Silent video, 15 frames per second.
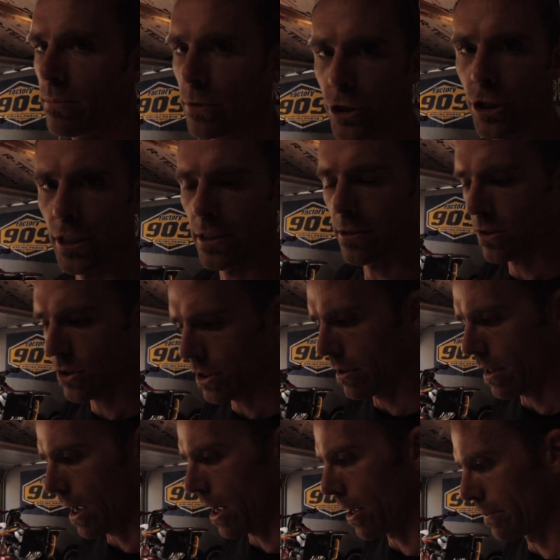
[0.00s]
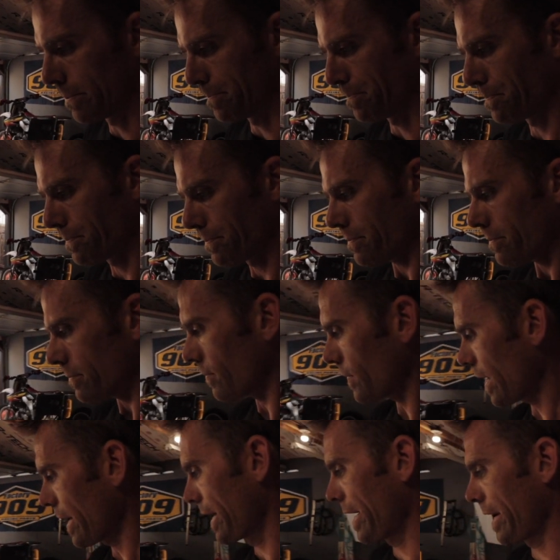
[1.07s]
machines. Um,
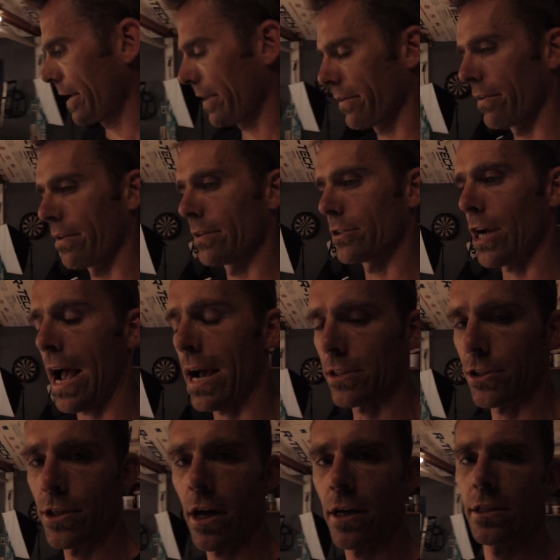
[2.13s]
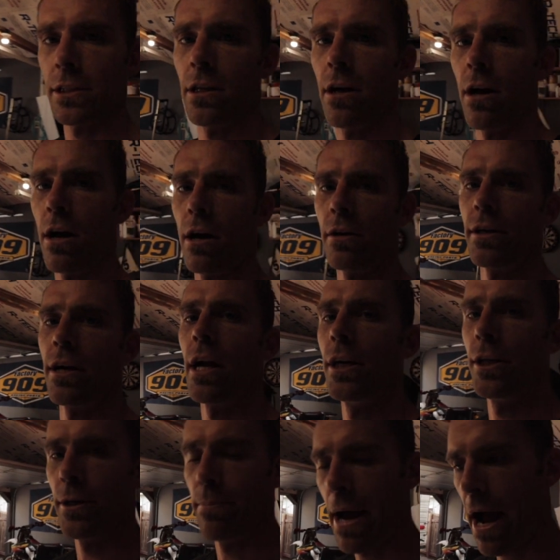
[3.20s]
and the tracks are not as long, they're
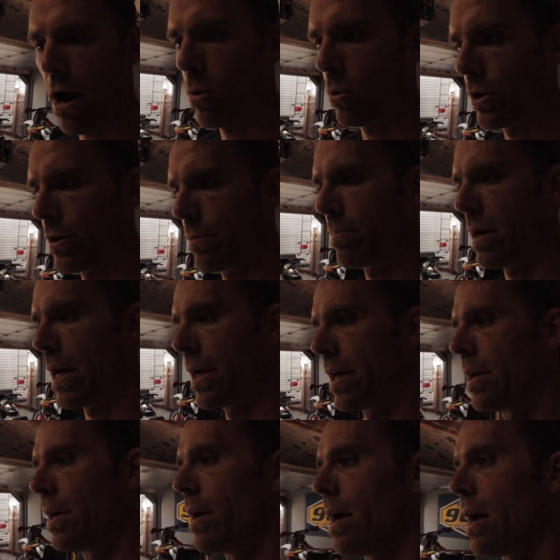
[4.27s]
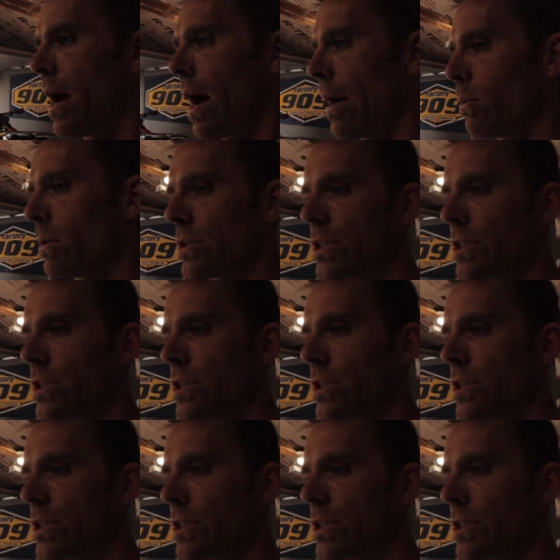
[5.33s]
underpowered, but I will